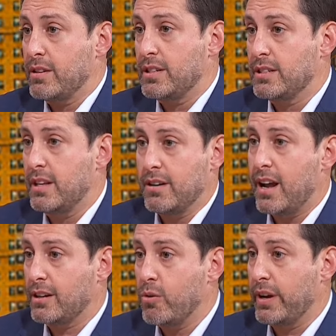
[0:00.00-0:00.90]
is they're
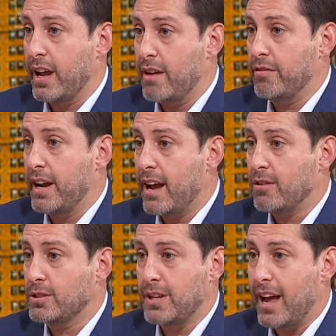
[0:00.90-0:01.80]
not going every
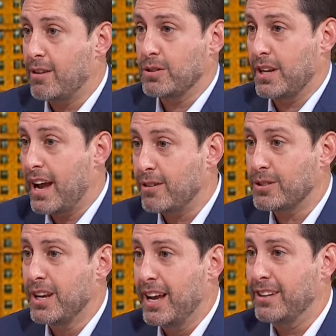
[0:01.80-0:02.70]
house to house to house
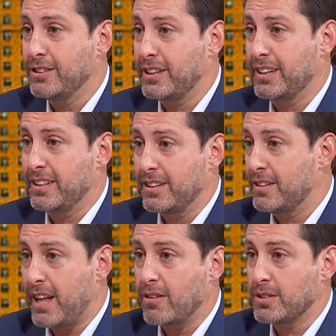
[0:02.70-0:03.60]
and looking at
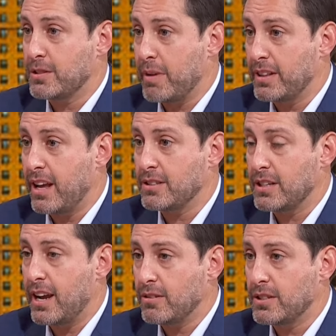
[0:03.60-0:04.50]
thousands upon thousands of
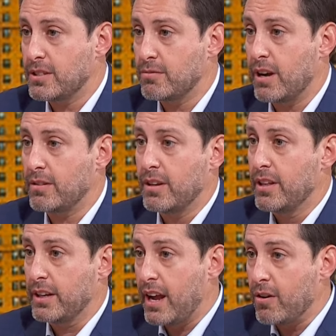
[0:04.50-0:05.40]
houses throughout
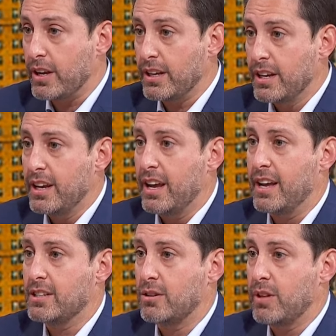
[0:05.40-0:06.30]
the county. And
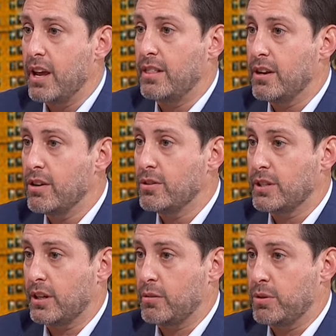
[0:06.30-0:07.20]
so they, they're using
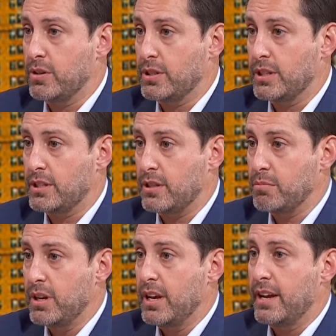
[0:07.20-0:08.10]
a computer system,
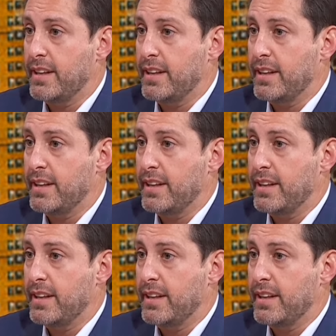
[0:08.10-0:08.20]
and that's